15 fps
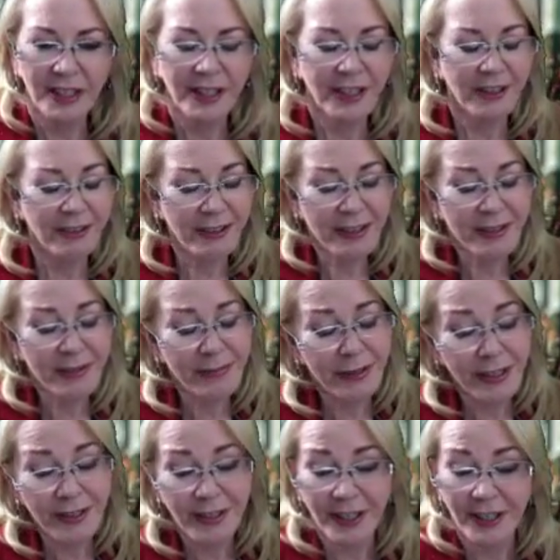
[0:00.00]
Uranus and
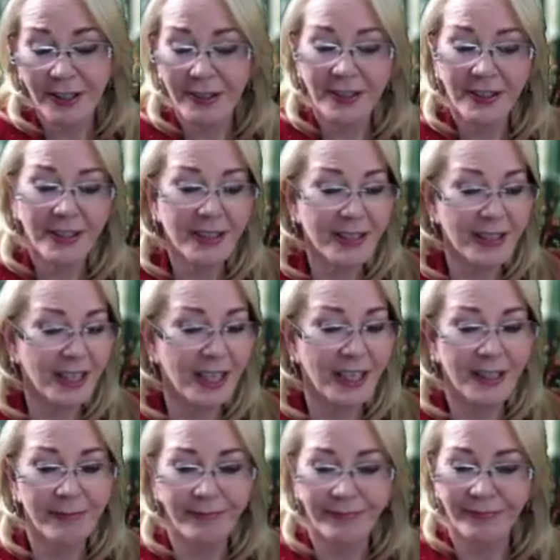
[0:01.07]
Pluto, it's
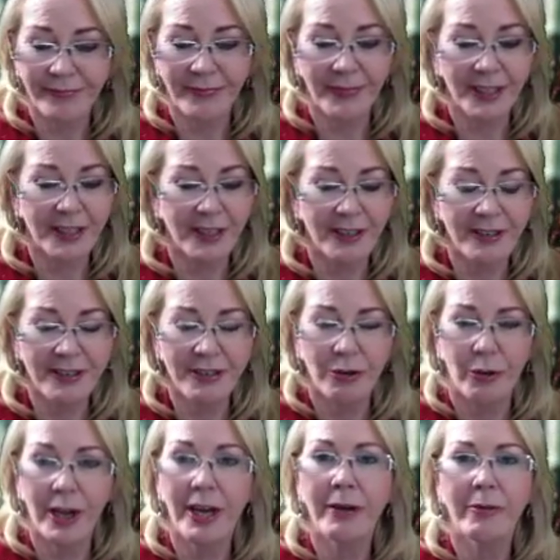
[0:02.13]
like, you know,
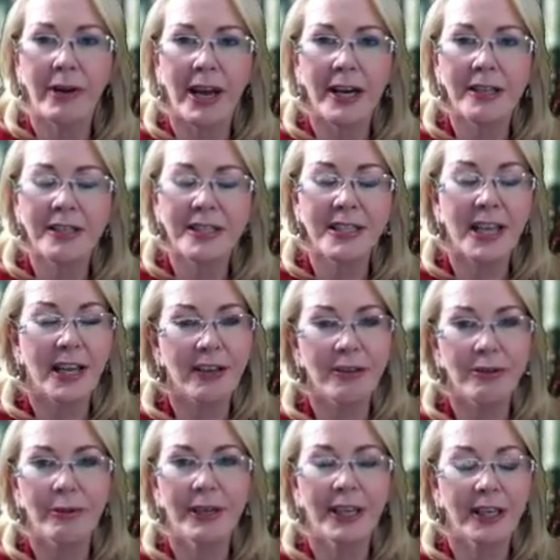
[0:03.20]
square right at the start of
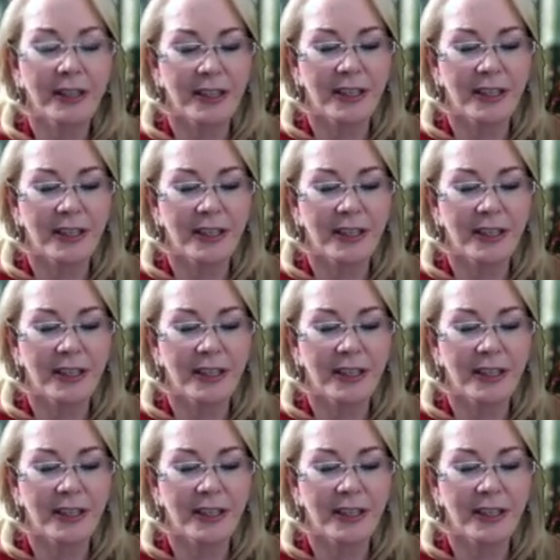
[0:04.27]
the week.